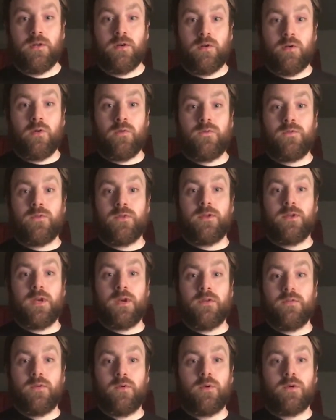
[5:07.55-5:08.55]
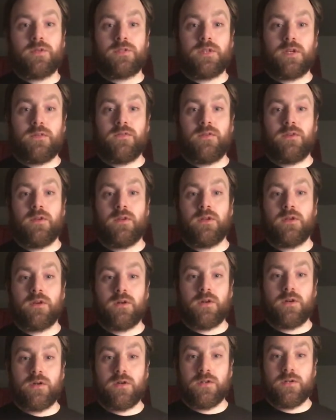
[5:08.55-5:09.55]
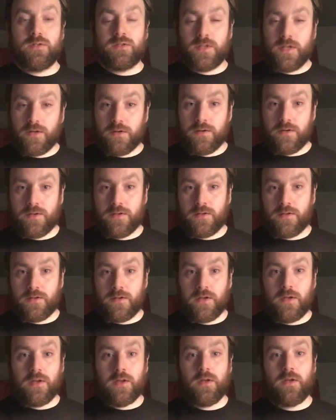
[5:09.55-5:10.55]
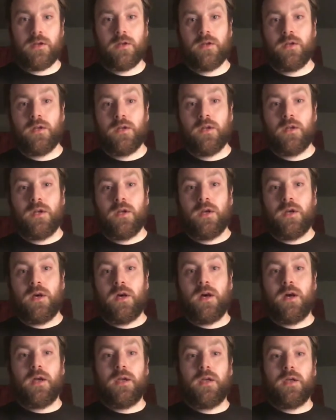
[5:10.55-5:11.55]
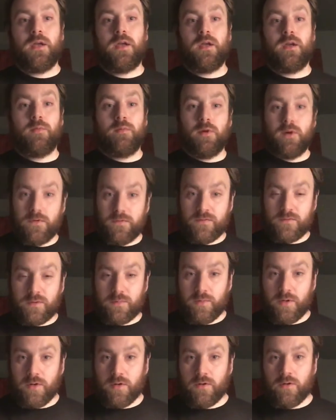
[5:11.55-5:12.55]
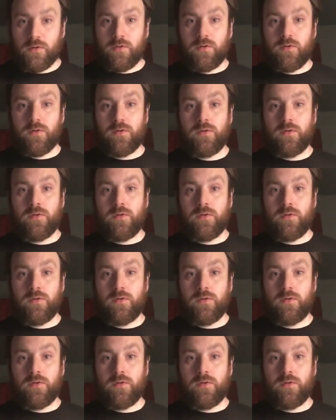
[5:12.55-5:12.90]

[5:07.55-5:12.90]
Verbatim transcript: hopefully everyone is having a good Saturday today. I am off tomorrow,